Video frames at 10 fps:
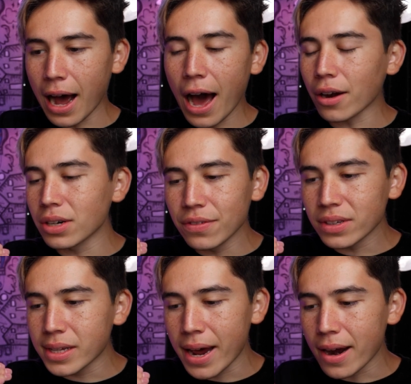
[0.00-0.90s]
I don't
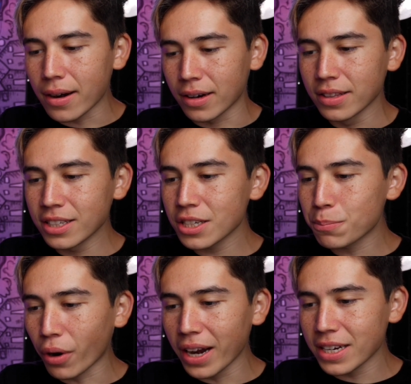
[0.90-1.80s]
even care. This is
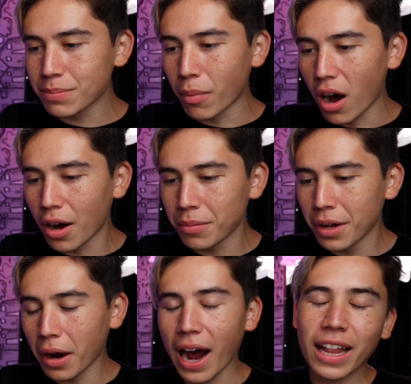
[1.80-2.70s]
Brady's mom.
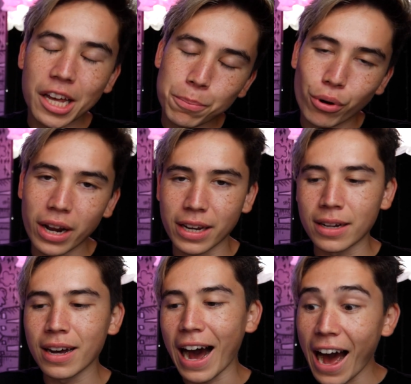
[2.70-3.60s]
I like
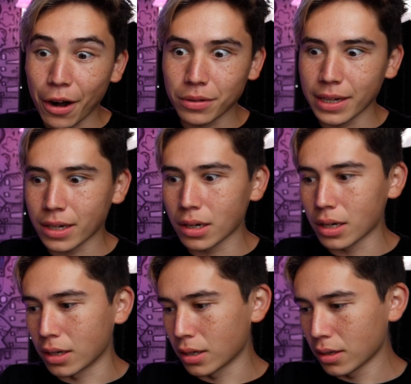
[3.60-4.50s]
Brady. I don't like
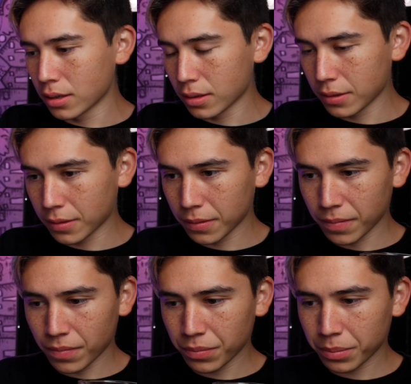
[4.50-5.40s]
her.
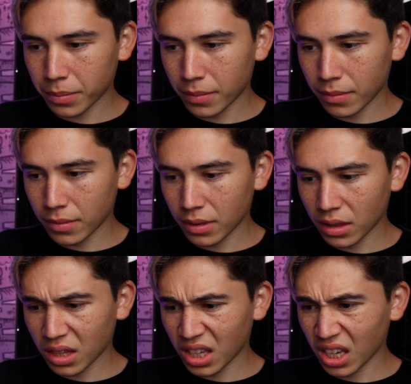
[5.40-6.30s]
Howard, are you
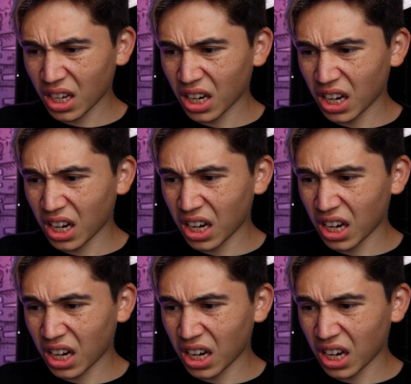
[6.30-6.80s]
freaking kidding me?